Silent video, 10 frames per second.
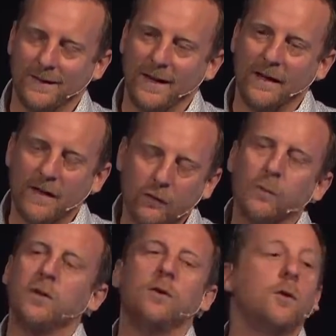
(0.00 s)
And that's
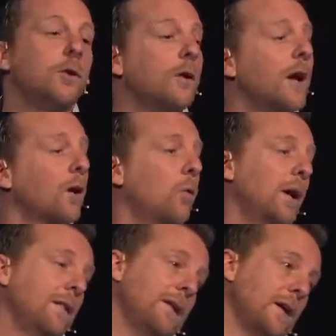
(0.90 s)
when you know you're not
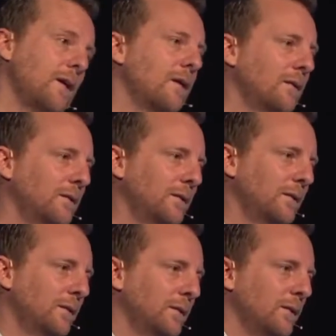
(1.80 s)
quite there,
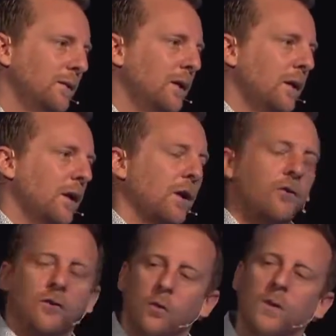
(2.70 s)

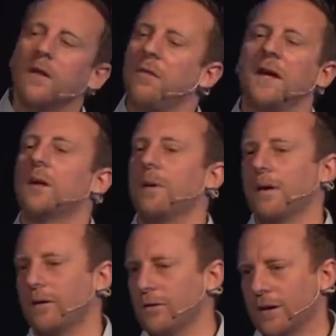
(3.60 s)
because you don't want to think
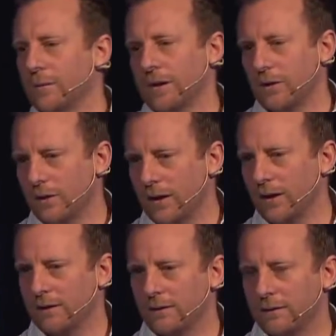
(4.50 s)
about it's going to be okay.